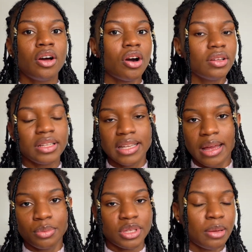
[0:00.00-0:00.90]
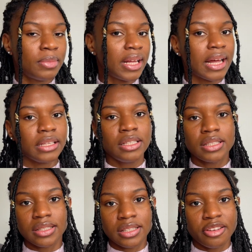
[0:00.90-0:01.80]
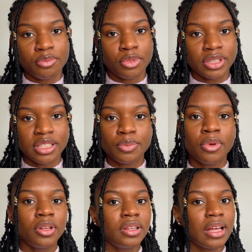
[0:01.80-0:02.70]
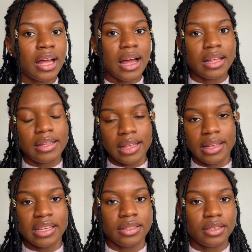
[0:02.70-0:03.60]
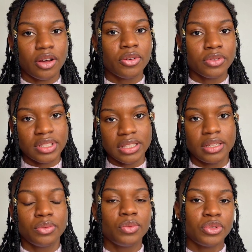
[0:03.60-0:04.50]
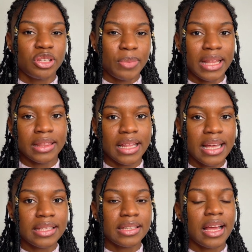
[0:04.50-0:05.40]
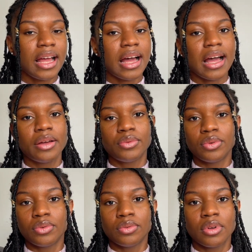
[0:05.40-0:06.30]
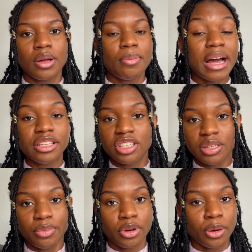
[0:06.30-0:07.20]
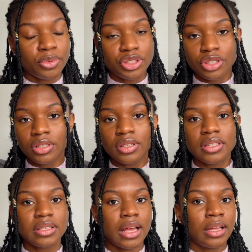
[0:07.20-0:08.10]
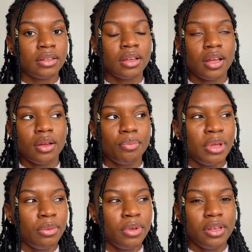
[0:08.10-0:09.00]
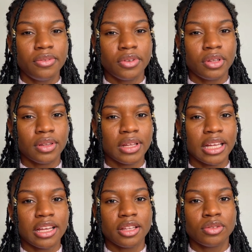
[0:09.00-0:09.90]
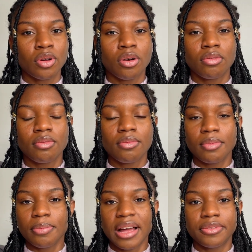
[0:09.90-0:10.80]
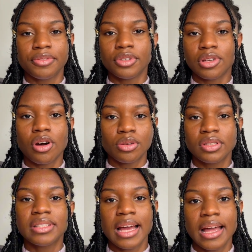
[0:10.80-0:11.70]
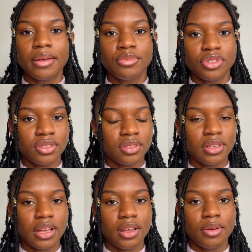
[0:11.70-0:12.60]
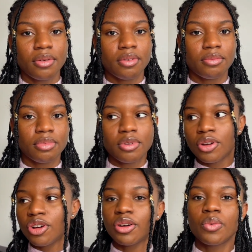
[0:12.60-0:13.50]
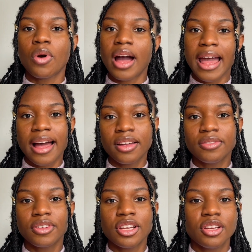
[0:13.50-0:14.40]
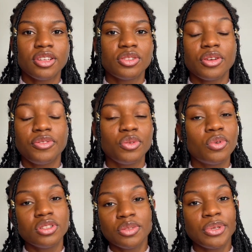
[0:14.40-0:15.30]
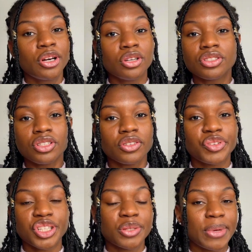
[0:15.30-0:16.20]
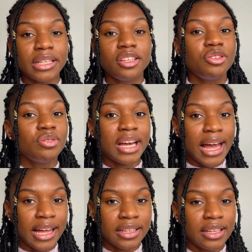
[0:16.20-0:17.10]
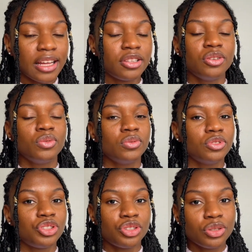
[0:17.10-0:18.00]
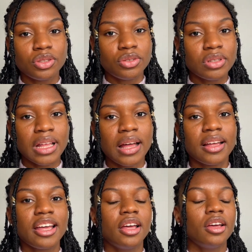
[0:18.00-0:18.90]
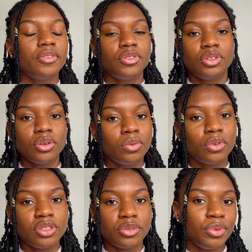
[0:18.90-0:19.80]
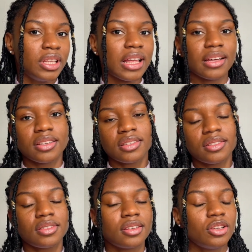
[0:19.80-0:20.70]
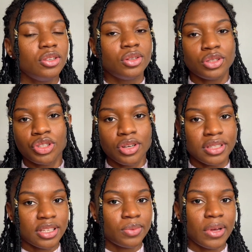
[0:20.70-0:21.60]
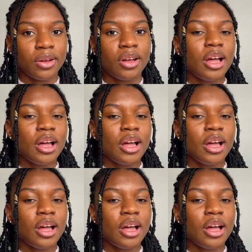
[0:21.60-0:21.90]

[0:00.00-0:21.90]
Other times I'm like, I need to save more this month, then I obviously will spend less. I will buy cheaper options and maybe even like not buy food all the time, just cook what I have. So if you want to be conscious of your spending, you can and you should do that. If you don't want to be, that is your choice as well.